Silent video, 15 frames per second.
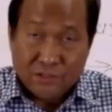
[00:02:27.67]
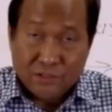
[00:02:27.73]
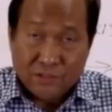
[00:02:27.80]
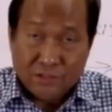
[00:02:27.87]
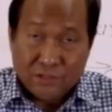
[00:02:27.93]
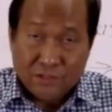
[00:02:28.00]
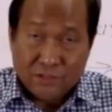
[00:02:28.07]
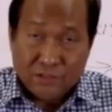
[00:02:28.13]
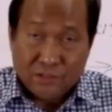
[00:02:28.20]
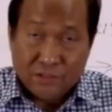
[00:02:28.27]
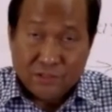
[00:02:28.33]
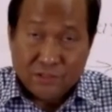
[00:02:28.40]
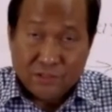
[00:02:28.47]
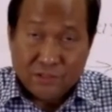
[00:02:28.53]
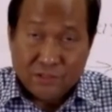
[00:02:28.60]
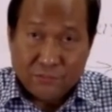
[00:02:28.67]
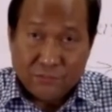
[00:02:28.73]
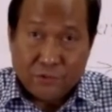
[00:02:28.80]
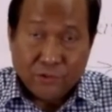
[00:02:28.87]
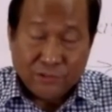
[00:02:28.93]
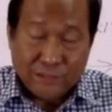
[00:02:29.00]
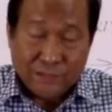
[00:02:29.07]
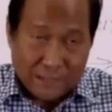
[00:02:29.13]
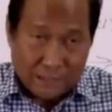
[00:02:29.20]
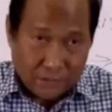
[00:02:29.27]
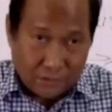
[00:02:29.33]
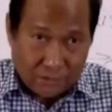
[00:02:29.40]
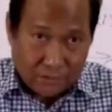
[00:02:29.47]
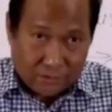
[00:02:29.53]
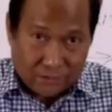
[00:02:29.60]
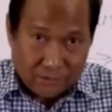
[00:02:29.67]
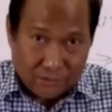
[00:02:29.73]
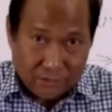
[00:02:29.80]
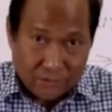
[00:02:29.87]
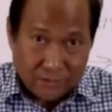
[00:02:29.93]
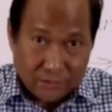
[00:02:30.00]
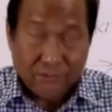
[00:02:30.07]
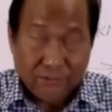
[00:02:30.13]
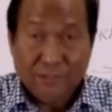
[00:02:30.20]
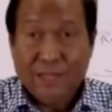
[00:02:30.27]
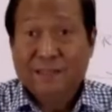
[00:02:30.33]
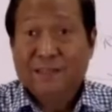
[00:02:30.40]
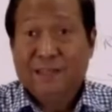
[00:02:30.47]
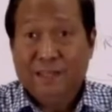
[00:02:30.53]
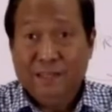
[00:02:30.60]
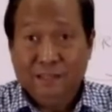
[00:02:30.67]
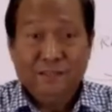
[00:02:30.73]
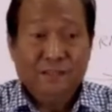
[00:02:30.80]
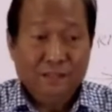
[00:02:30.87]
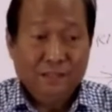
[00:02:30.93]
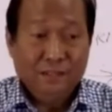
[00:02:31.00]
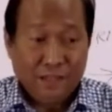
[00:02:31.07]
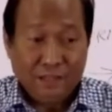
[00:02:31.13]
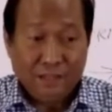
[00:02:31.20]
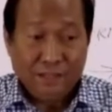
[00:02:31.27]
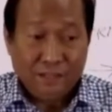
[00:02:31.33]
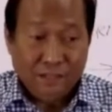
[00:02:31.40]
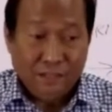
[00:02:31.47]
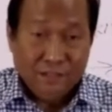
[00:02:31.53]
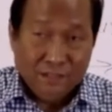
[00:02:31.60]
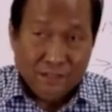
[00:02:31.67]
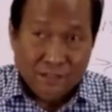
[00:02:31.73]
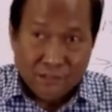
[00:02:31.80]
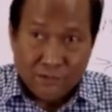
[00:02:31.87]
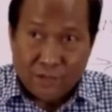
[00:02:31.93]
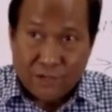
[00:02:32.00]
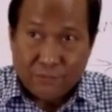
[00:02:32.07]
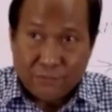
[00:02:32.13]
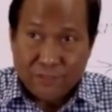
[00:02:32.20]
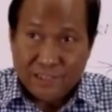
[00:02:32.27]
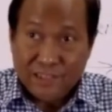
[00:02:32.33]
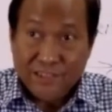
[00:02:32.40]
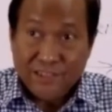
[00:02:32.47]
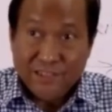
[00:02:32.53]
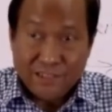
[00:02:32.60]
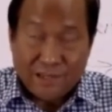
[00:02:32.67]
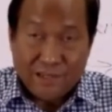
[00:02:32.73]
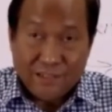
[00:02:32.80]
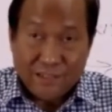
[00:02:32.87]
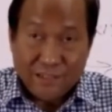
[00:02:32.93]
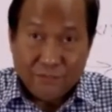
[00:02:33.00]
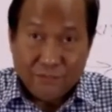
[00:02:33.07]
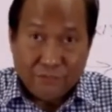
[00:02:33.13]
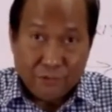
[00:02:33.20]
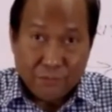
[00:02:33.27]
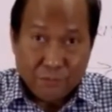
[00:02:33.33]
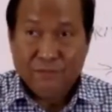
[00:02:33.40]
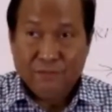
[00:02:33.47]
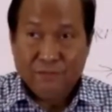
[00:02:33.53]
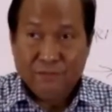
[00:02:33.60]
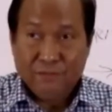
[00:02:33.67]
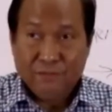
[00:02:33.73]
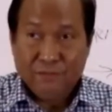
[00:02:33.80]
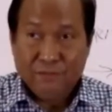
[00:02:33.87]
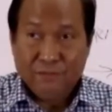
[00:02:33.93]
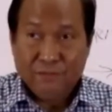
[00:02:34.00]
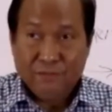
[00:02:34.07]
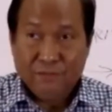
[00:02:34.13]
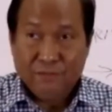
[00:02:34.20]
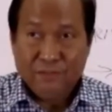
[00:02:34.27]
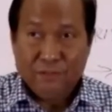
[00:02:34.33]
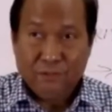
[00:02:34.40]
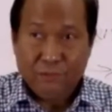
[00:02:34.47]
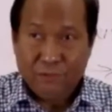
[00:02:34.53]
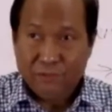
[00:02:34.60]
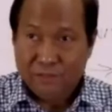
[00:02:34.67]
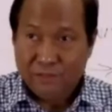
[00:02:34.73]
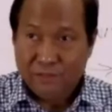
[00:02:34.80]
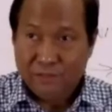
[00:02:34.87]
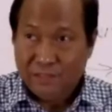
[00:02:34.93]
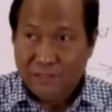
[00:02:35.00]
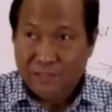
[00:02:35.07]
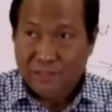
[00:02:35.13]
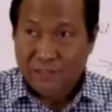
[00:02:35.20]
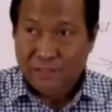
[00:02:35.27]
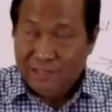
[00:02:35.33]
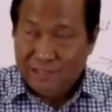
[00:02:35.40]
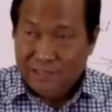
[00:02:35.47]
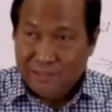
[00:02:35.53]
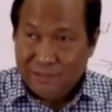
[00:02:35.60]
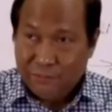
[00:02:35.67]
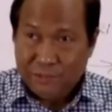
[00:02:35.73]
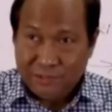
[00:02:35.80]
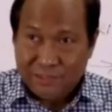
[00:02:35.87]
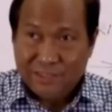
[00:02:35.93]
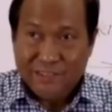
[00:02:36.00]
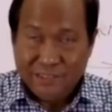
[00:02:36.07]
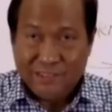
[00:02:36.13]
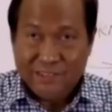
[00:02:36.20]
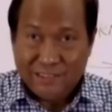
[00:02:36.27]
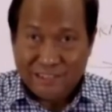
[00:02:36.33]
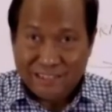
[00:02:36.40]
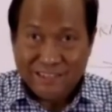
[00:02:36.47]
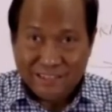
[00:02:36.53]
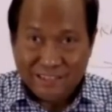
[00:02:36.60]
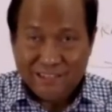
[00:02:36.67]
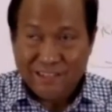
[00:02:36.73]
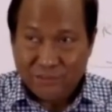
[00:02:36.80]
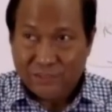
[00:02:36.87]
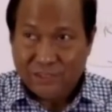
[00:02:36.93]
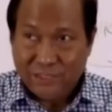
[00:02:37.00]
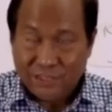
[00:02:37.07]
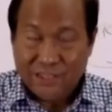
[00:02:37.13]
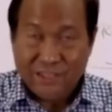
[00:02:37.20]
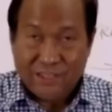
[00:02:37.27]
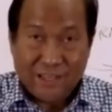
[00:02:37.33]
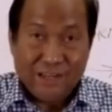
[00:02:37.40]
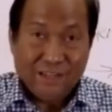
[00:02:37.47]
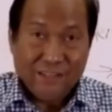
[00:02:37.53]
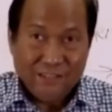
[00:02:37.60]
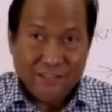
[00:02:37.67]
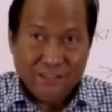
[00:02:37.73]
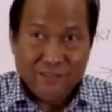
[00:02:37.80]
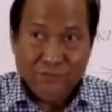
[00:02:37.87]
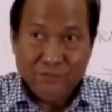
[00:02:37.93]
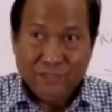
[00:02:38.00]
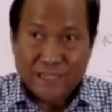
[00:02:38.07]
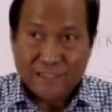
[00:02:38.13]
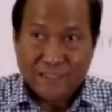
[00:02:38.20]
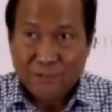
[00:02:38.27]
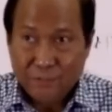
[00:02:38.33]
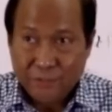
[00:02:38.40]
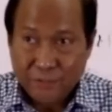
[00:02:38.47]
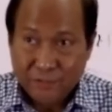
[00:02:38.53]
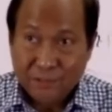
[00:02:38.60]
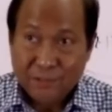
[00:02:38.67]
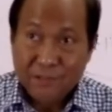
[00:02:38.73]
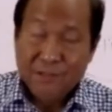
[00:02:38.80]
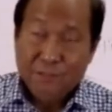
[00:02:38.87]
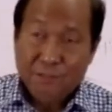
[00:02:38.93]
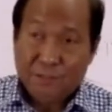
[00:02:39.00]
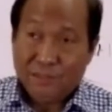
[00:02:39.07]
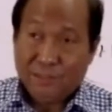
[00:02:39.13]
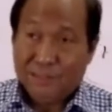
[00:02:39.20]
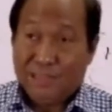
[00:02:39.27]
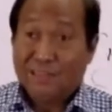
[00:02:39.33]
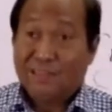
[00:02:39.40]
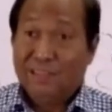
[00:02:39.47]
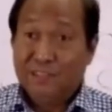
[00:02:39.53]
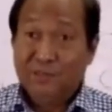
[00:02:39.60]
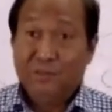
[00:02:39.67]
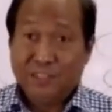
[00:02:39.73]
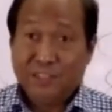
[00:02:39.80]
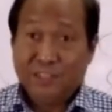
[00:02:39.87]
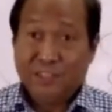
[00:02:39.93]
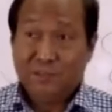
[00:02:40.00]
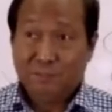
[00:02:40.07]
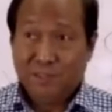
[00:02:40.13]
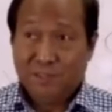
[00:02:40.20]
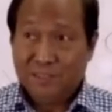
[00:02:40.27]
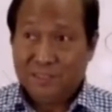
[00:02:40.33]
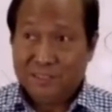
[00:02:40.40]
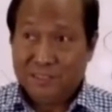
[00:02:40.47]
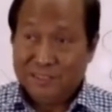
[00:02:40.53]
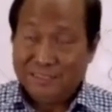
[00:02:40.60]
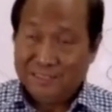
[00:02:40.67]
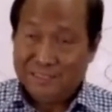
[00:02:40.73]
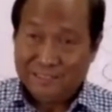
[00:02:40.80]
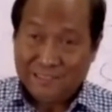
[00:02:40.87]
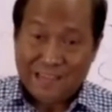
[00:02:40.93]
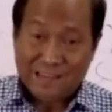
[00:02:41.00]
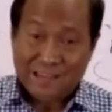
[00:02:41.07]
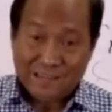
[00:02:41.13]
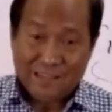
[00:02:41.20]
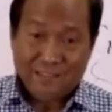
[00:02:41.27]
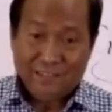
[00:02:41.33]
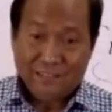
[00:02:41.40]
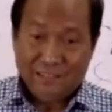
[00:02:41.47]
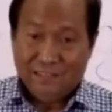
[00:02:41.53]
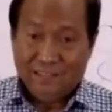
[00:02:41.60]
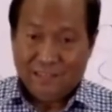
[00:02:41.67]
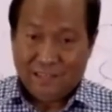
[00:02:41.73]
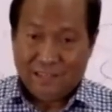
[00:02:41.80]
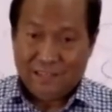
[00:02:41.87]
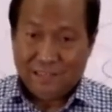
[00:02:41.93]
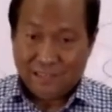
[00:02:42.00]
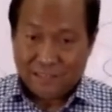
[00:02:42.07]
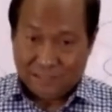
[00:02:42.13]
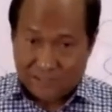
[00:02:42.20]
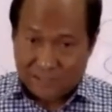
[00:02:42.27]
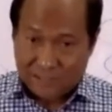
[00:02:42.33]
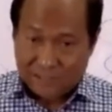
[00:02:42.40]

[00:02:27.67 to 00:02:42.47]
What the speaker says: sense of contradiction. Now, that later led to our Trinitarian formula. You do not have the word Trinity or Trinitarian in the New Testament, but that the New Testament is Trinitarian as